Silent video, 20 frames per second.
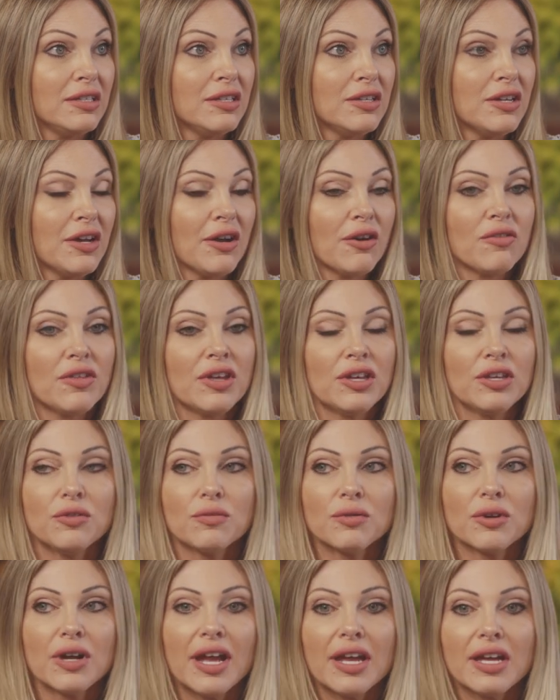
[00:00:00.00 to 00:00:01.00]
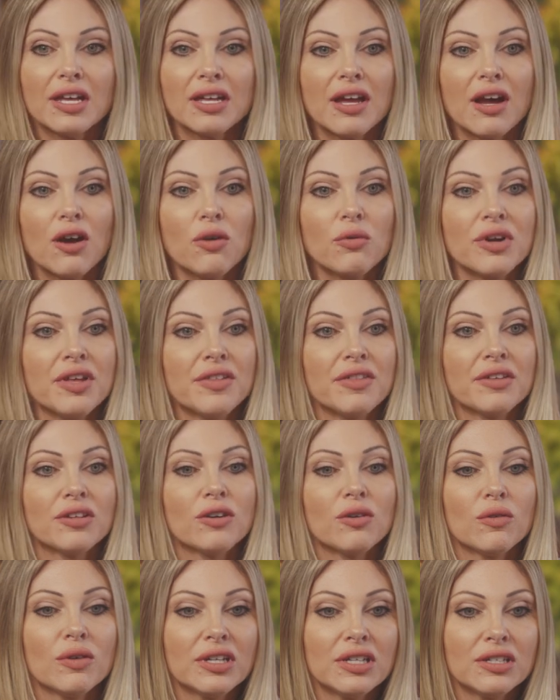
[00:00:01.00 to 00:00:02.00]
you know, that you were hanging out with
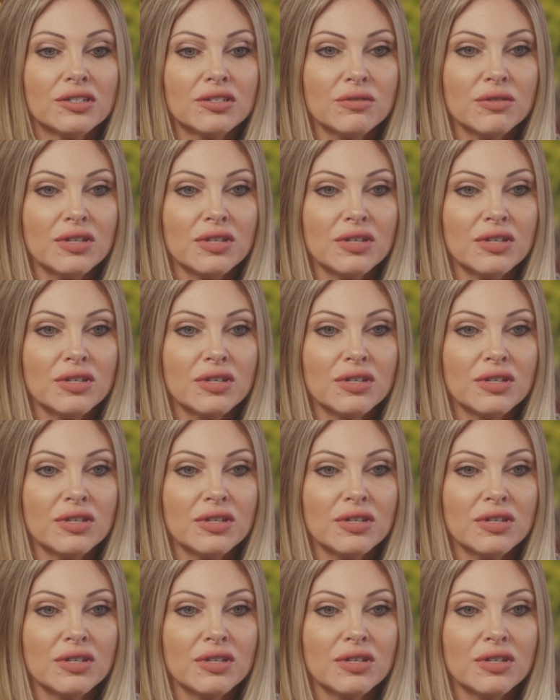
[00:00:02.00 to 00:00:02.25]
and going and